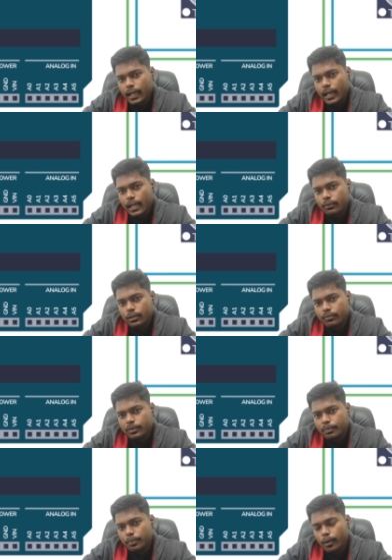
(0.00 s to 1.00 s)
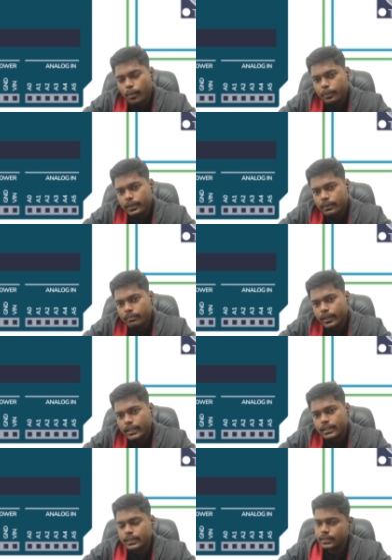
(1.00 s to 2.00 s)
and one of the popular
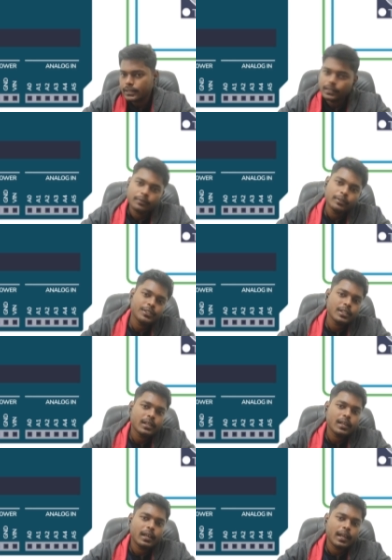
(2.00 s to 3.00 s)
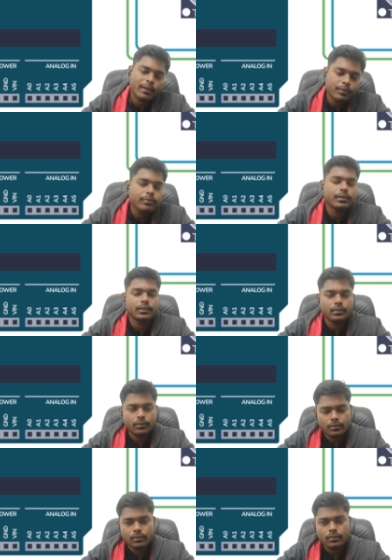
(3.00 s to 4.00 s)
method which everyone
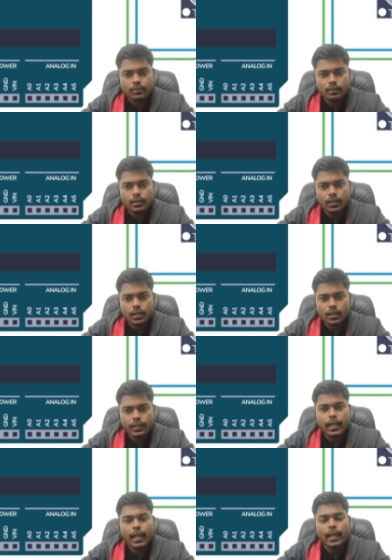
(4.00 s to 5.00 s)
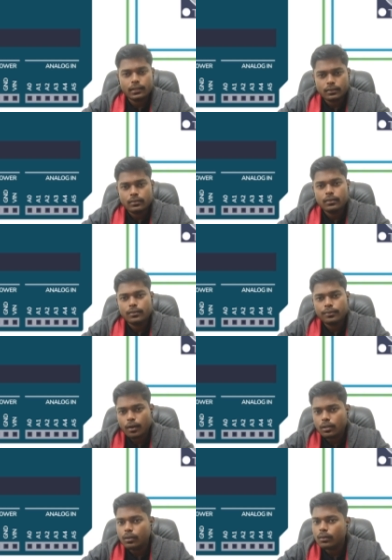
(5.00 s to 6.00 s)
can
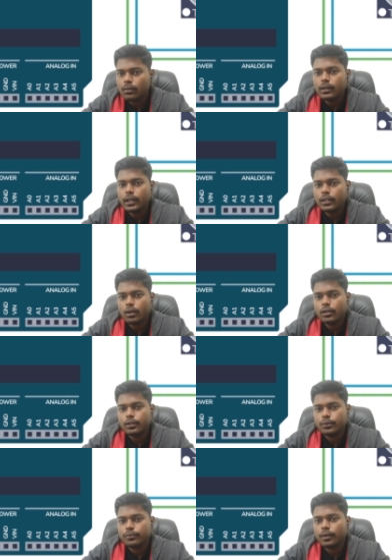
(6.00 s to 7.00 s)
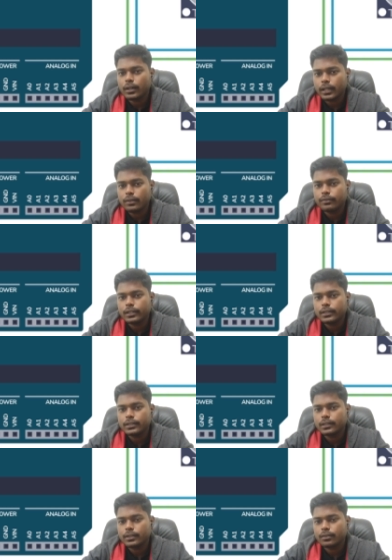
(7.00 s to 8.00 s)
follow in order to working with
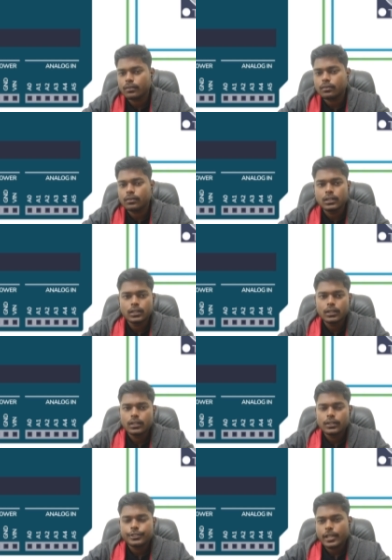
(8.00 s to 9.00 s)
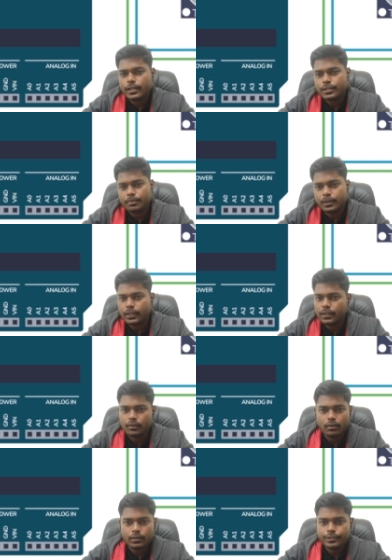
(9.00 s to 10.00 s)

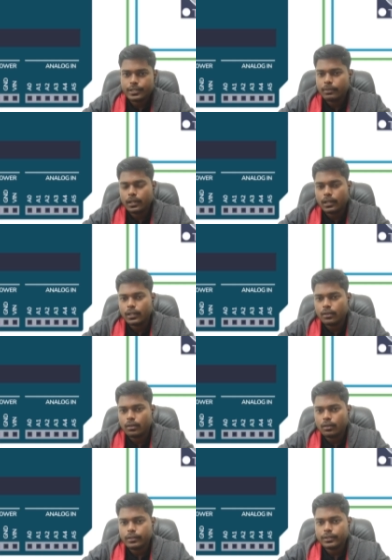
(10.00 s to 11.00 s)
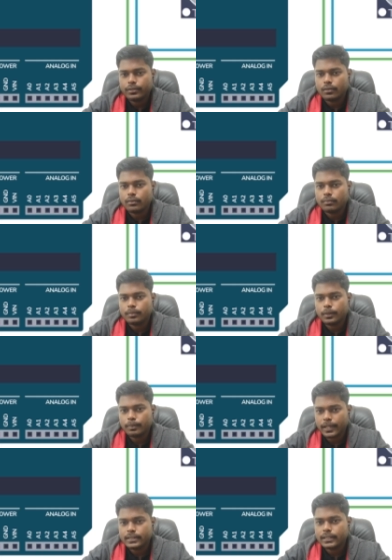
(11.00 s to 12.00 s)
ChatGPT or Gemini or
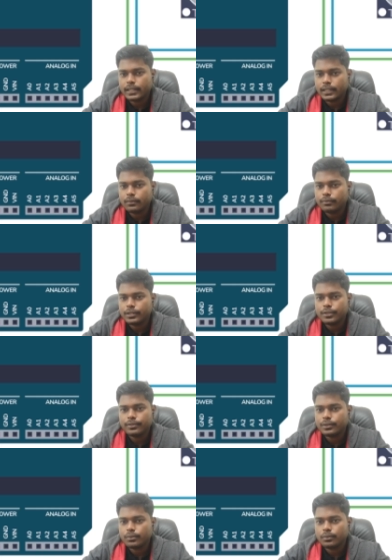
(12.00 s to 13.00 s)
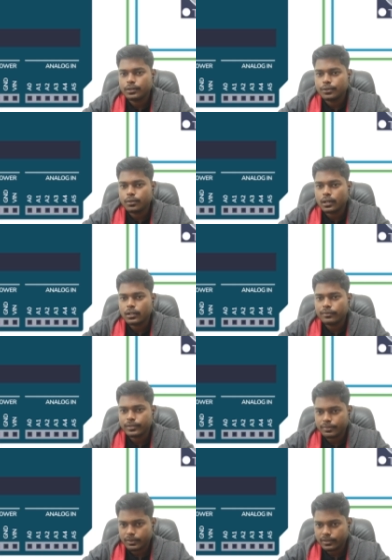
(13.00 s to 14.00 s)
Perplexity, whichever tool you are
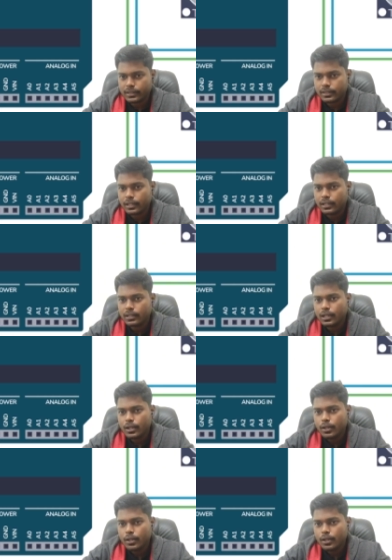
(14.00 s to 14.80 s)
comfortable with. Right?